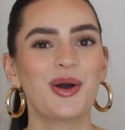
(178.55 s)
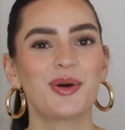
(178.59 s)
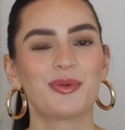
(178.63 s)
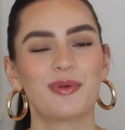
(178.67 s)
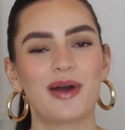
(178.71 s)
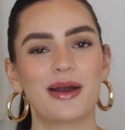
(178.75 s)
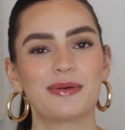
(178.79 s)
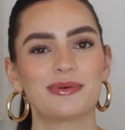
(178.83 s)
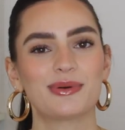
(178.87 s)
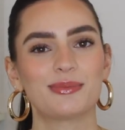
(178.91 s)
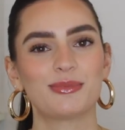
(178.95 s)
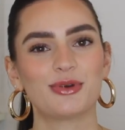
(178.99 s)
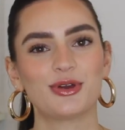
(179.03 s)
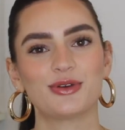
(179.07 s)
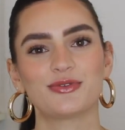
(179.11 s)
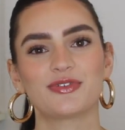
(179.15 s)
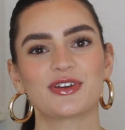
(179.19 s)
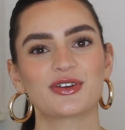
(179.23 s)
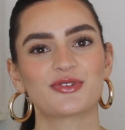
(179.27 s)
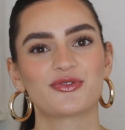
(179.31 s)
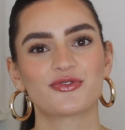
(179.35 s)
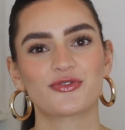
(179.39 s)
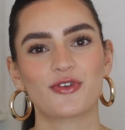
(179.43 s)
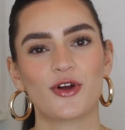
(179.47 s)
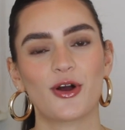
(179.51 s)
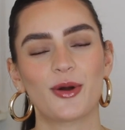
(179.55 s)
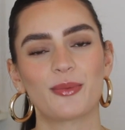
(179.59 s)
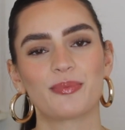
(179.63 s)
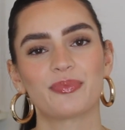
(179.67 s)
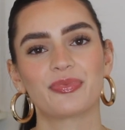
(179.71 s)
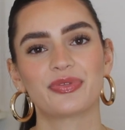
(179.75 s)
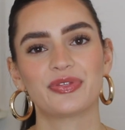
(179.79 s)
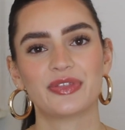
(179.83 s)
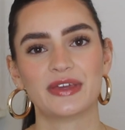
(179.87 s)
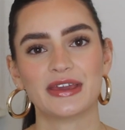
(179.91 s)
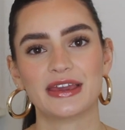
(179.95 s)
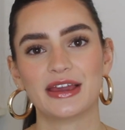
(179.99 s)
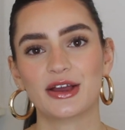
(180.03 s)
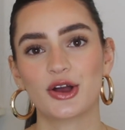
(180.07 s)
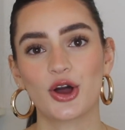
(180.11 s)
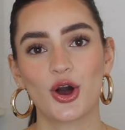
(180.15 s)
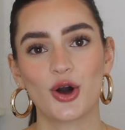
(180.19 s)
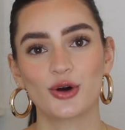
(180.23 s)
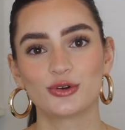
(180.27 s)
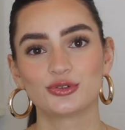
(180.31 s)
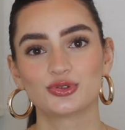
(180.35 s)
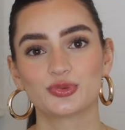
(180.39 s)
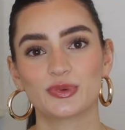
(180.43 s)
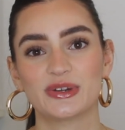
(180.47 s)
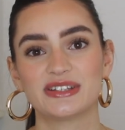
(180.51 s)
where we're moving from the
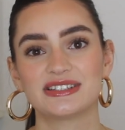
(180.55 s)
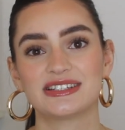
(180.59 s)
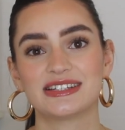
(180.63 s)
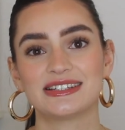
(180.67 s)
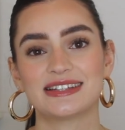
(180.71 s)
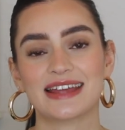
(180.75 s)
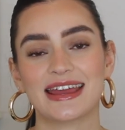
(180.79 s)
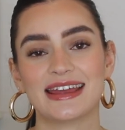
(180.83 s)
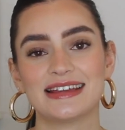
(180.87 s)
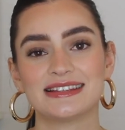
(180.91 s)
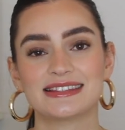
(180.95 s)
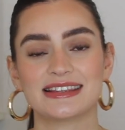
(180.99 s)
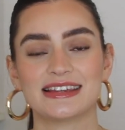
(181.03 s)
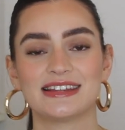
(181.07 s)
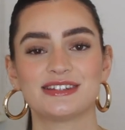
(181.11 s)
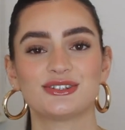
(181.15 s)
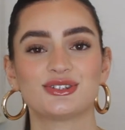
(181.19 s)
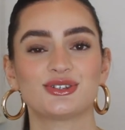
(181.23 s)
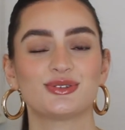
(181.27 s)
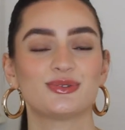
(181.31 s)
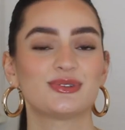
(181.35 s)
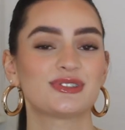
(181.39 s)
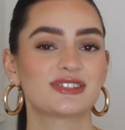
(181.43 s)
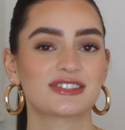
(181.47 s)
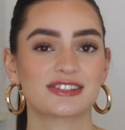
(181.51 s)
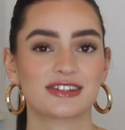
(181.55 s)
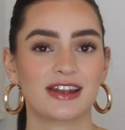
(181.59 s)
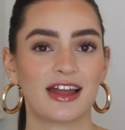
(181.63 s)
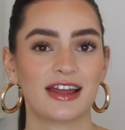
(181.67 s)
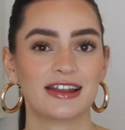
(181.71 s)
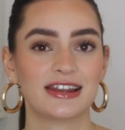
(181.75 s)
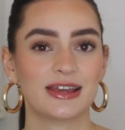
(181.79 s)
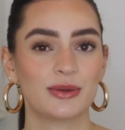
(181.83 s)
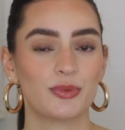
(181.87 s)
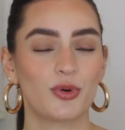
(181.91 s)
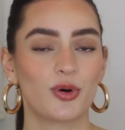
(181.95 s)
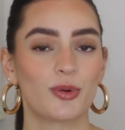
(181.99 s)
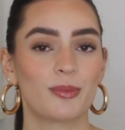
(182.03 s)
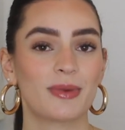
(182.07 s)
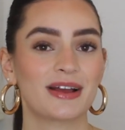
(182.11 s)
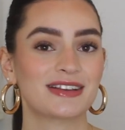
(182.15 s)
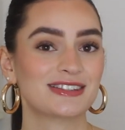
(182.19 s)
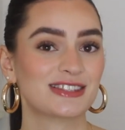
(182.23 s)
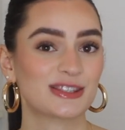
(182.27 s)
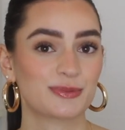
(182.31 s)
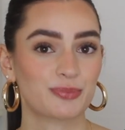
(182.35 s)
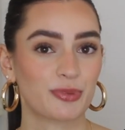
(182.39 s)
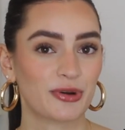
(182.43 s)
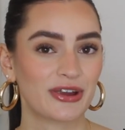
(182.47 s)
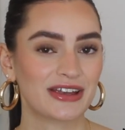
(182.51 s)
cold winter days into slightly warmer
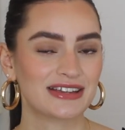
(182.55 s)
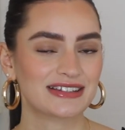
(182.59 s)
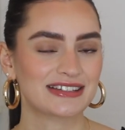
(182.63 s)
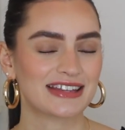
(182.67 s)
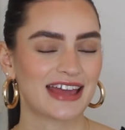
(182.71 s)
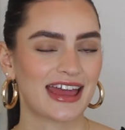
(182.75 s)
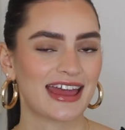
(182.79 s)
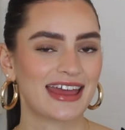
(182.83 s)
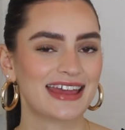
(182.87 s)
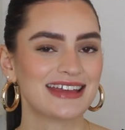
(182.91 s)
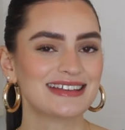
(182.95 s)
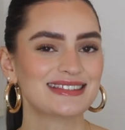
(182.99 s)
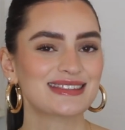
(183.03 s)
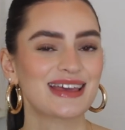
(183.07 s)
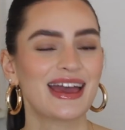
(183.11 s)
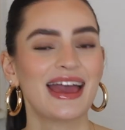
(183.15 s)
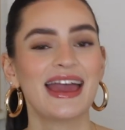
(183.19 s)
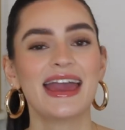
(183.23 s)
spring days.